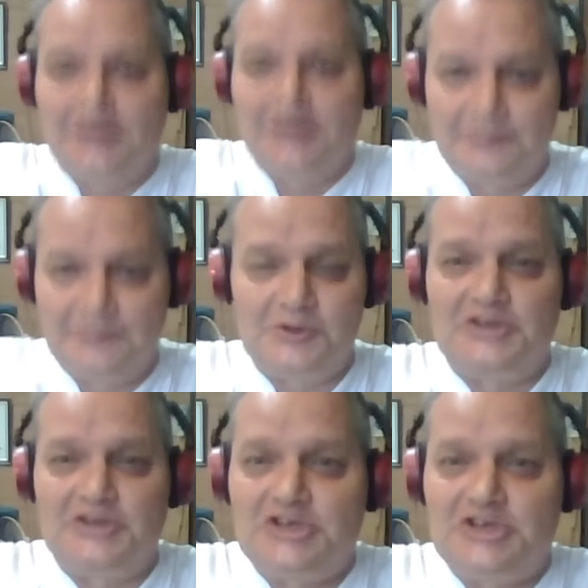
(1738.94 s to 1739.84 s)
look at
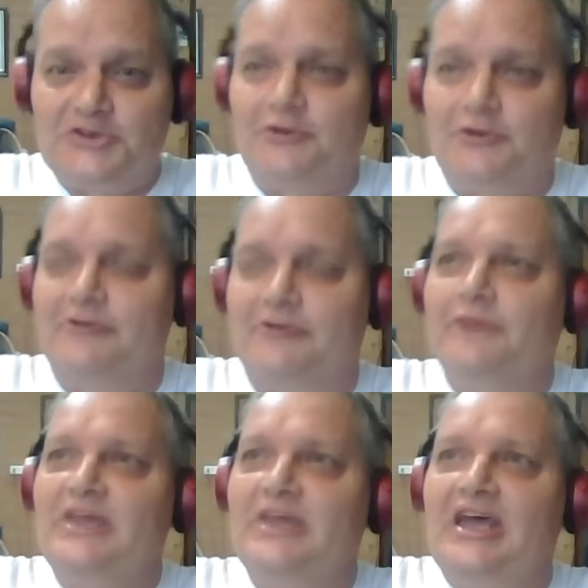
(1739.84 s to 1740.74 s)
Jesus forever.
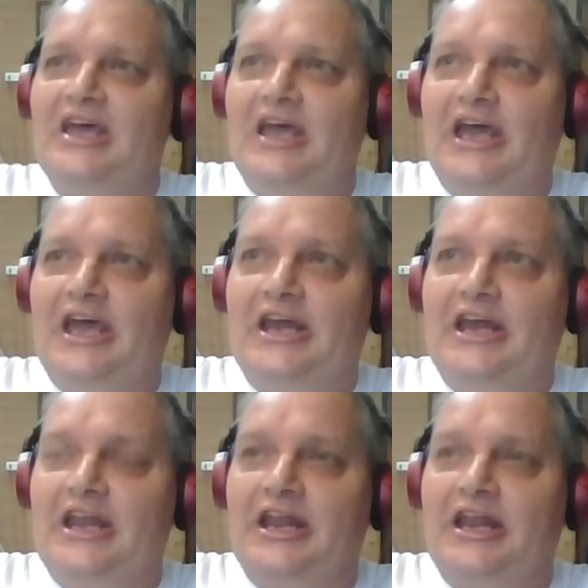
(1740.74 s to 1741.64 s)

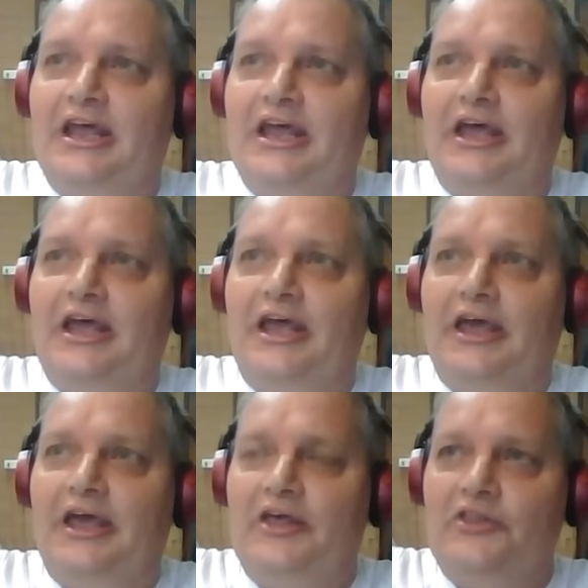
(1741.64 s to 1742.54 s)
And
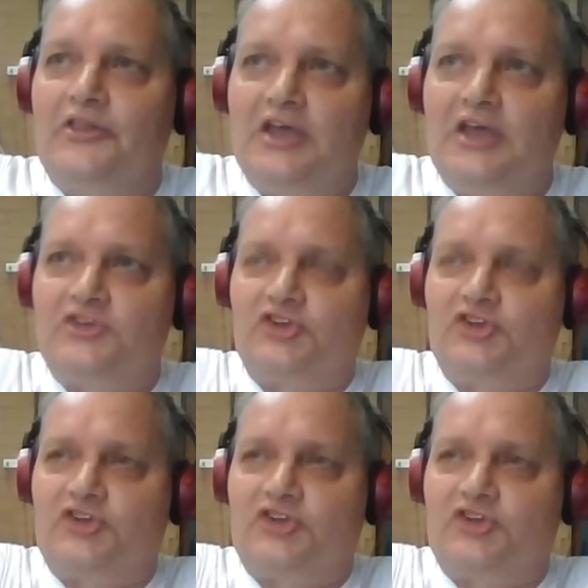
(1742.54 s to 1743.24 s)
it just